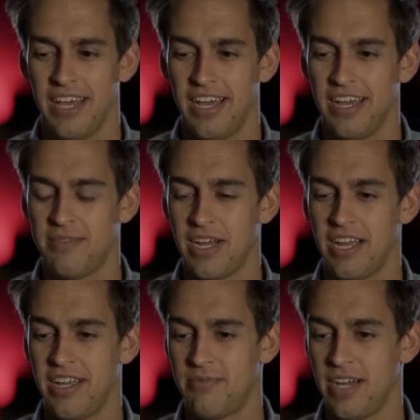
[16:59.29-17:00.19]
in
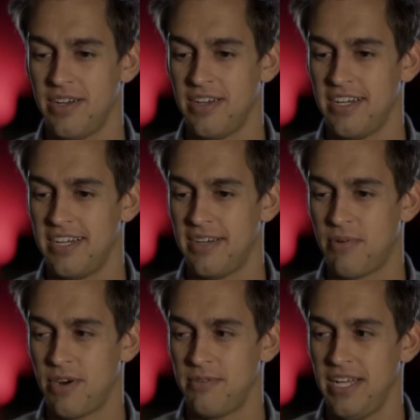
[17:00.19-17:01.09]
my
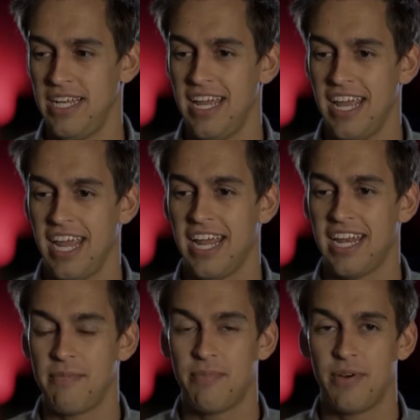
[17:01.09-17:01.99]
apartment,
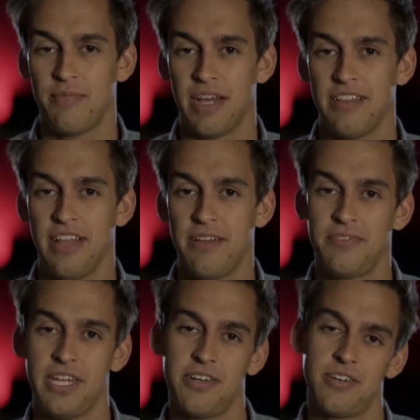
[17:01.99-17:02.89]
and I put my
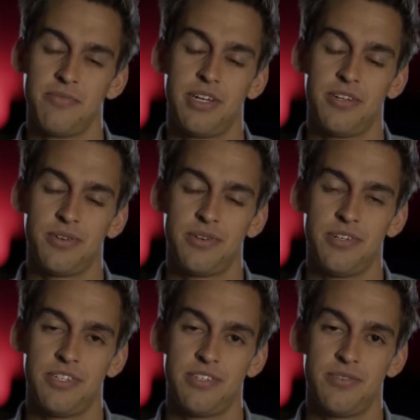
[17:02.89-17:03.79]
left ear on my shoulder just to